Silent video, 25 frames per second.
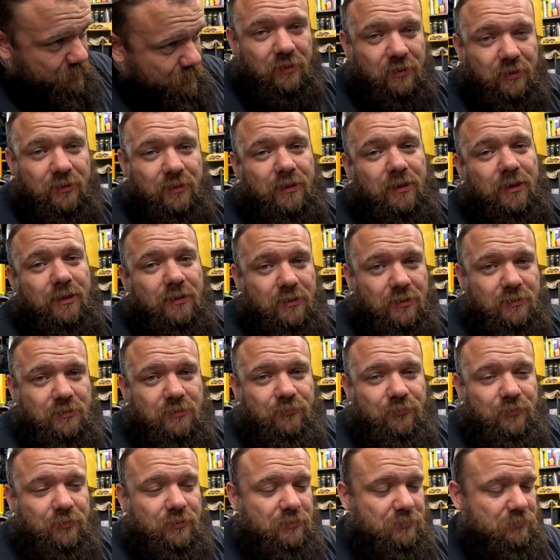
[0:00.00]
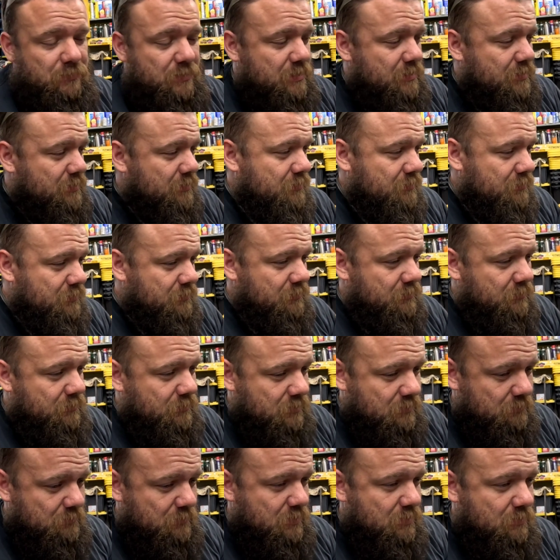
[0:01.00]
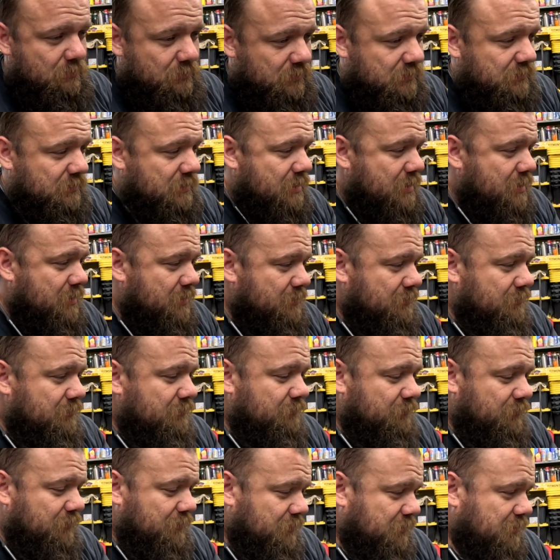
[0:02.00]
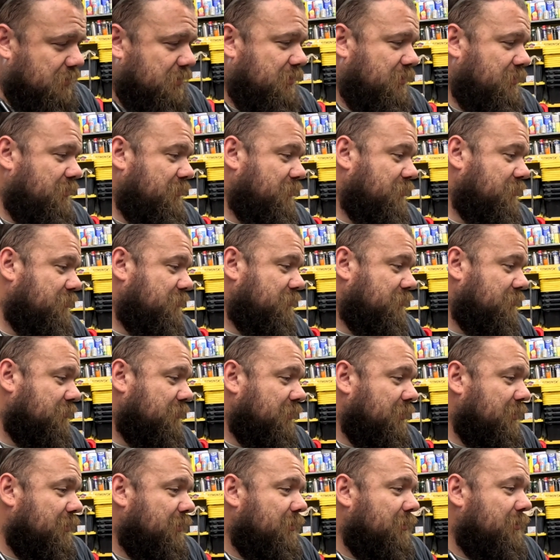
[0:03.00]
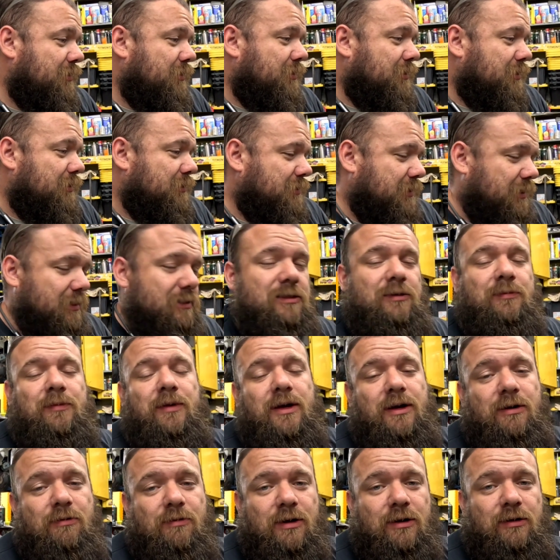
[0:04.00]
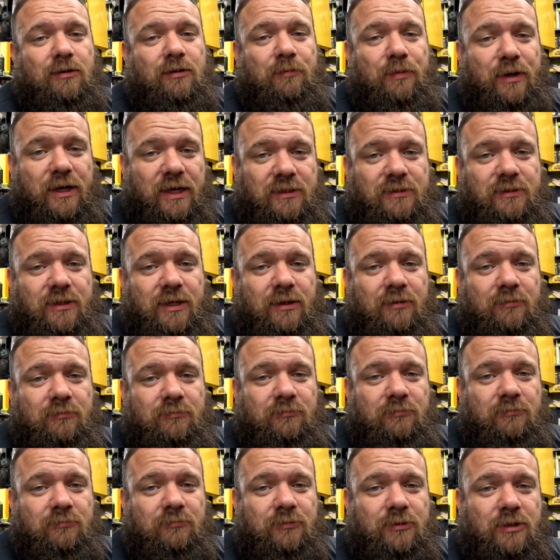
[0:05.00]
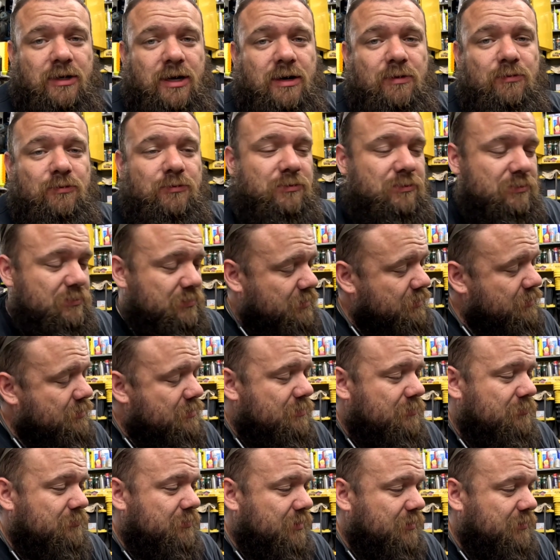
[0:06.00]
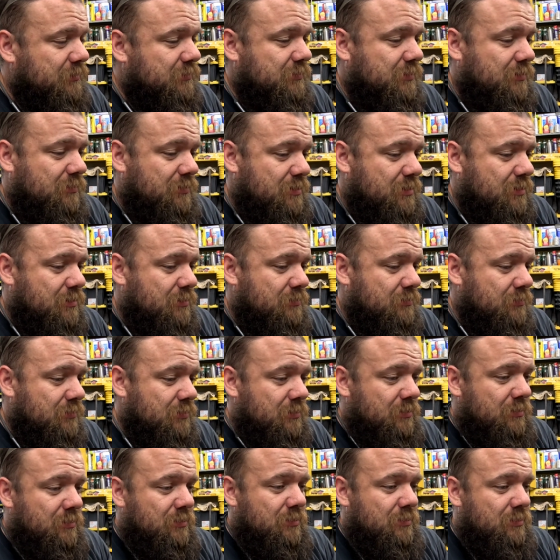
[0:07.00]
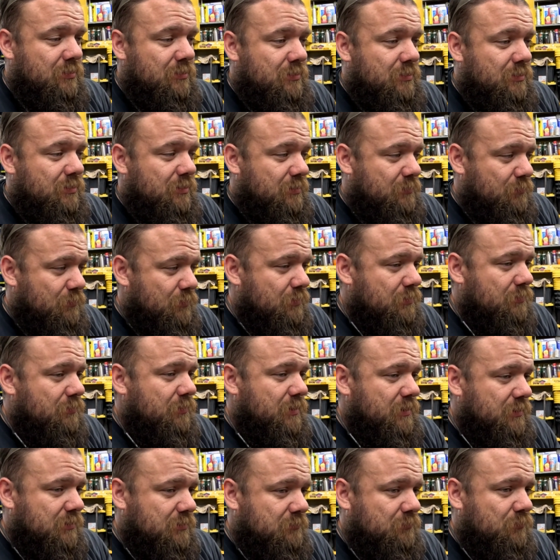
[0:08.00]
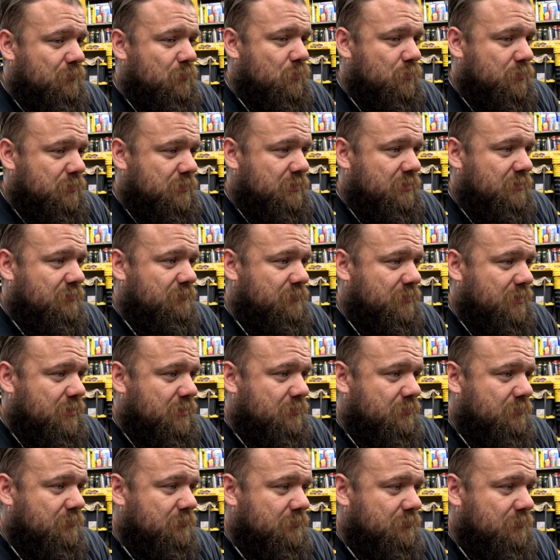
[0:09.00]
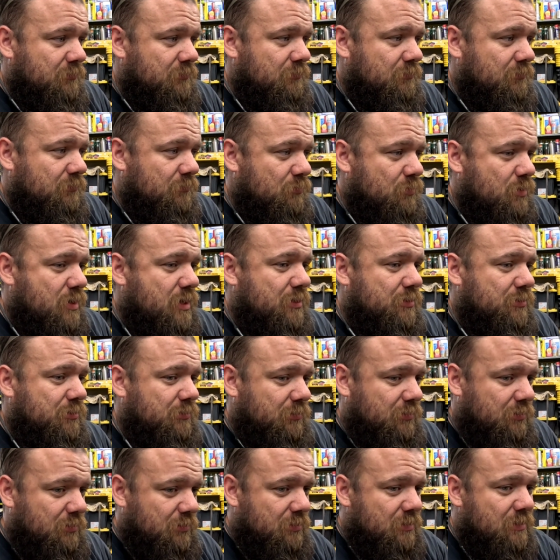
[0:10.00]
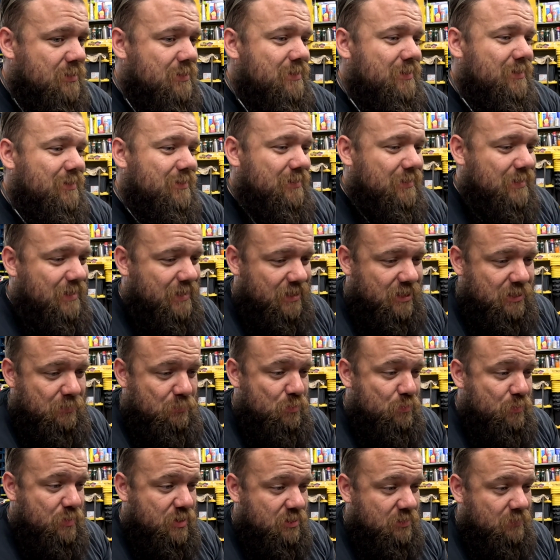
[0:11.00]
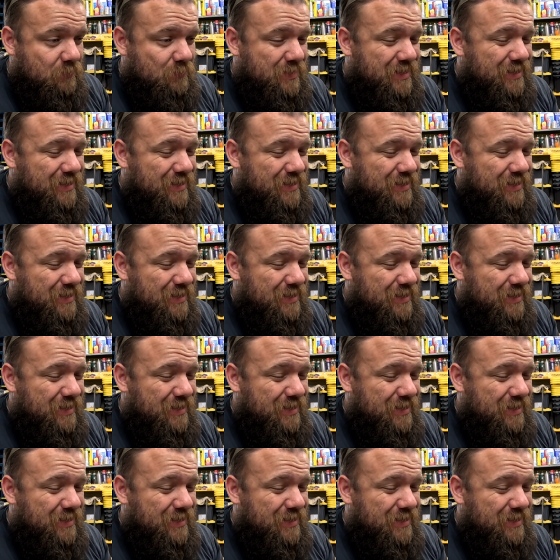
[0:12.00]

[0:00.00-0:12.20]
I think that does it for this week. I'm going to go inside, finish editing this, take some NyQuil, and pass out. So I will see y'all next Sunday, and we're going to get some more stuff done. We're actually gaining momentum.